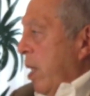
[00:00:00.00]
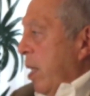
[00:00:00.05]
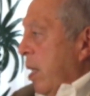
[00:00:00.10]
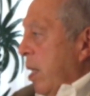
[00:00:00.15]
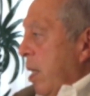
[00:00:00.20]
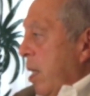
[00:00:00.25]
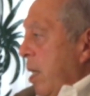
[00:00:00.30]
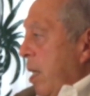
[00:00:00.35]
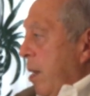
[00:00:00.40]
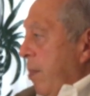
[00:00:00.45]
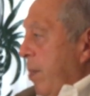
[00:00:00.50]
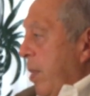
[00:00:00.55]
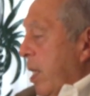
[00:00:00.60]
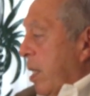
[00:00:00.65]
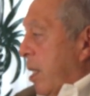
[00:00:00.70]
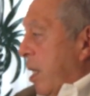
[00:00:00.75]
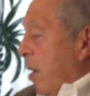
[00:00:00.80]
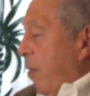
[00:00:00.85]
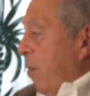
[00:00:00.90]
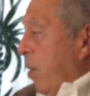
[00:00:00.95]
I mean,
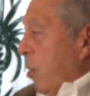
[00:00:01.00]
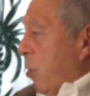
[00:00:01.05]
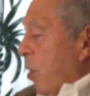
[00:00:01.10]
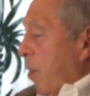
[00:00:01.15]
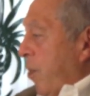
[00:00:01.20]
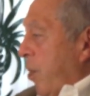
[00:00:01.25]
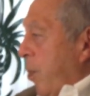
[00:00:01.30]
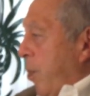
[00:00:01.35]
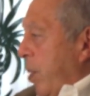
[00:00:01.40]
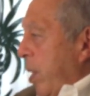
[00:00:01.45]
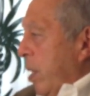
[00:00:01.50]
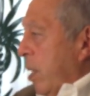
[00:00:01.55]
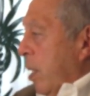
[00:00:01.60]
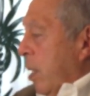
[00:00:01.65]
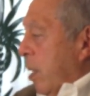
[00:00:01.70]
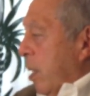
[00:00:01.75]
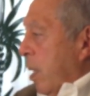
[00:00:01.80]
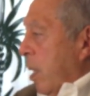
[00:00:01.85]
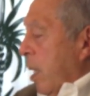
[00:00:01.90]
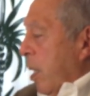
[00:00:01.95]
it's lovely to have the
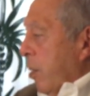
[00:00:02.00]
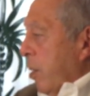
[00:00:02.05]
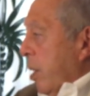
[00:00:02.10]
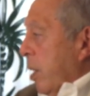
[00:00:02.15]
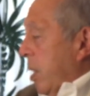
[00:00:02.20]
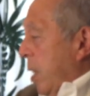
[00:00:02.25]
president around.